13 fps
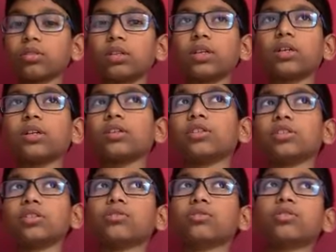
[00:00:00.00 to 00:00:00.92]
Then
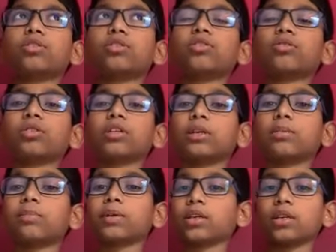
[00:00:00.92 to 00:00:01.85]
she's going to
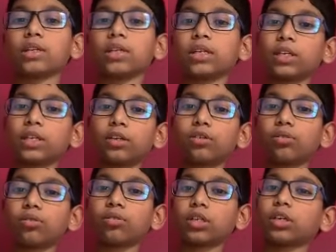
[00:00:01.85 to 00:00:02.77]
keep in a like
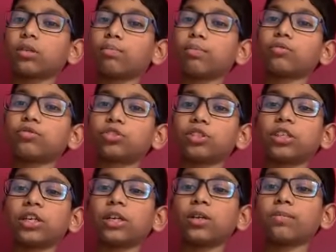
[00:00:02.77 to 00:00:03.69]
a type of
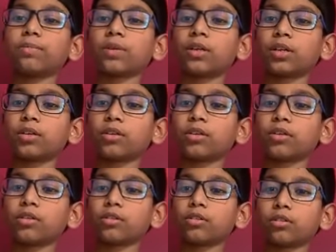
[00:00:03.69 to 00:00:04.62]
shape
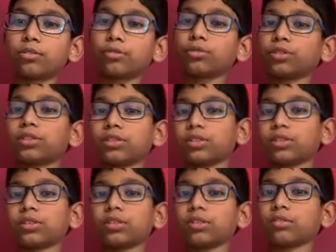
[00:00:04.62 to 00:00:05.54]
and closes
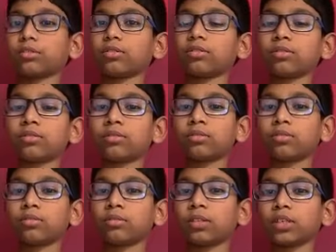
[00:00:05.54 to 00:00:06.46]
it and
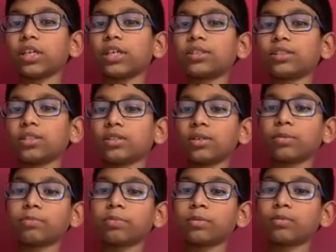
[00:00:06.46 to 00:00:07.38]
heats it up.